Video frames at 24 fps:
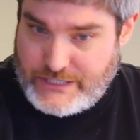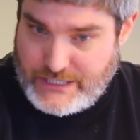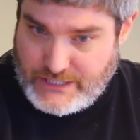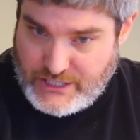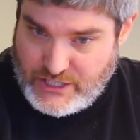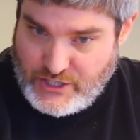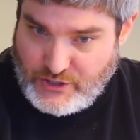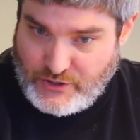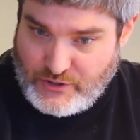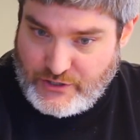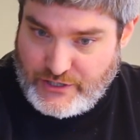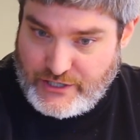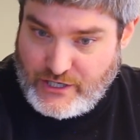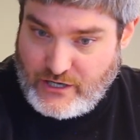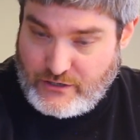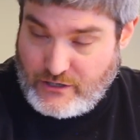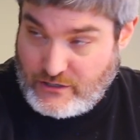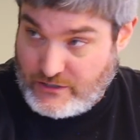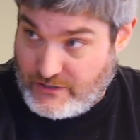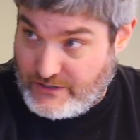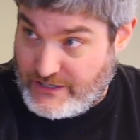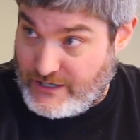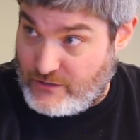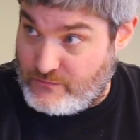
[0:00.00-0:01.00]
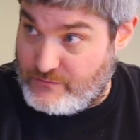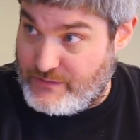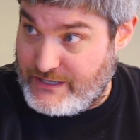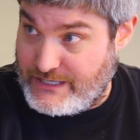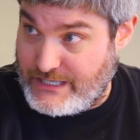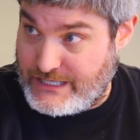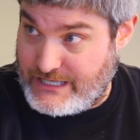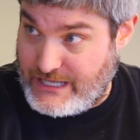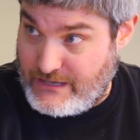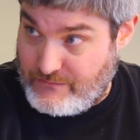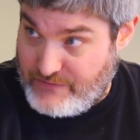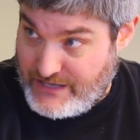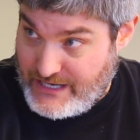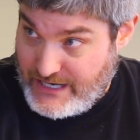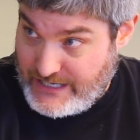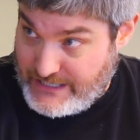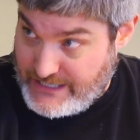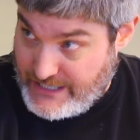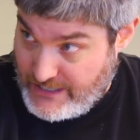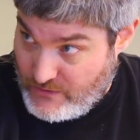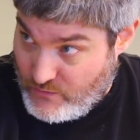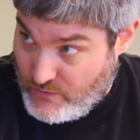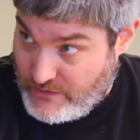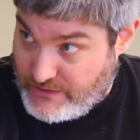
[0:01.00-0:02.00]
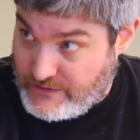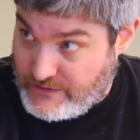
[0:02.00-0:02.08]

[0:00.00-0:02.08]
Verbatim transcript: security on our cloud-based API gateway.